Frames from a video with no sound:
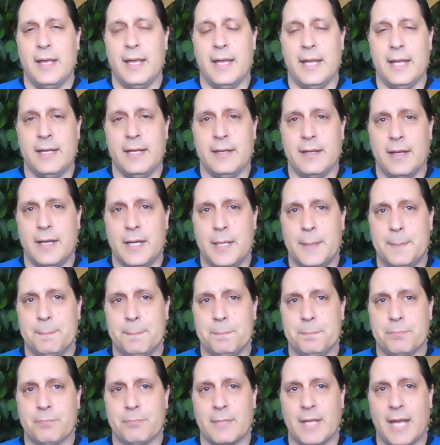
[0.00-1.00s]
And
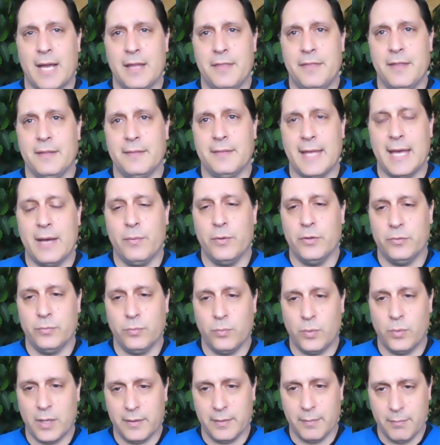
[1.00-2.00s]
um, I think that was
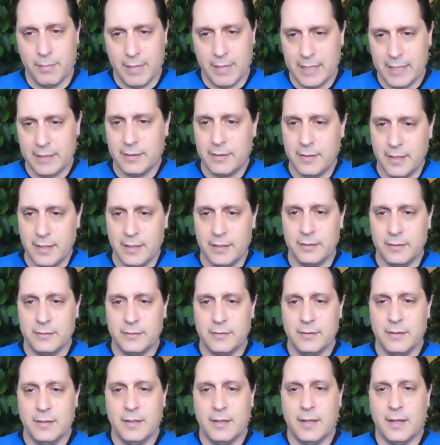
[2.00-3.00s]
one of the main
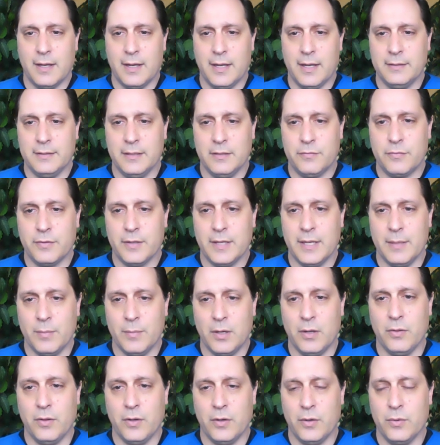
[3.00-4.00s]
things I did for him,
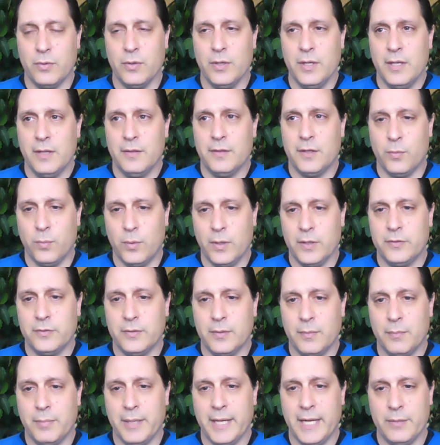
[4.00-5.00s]
although there was
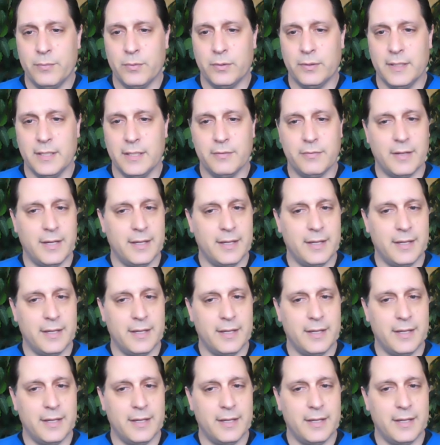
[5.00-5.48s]
some pain relief.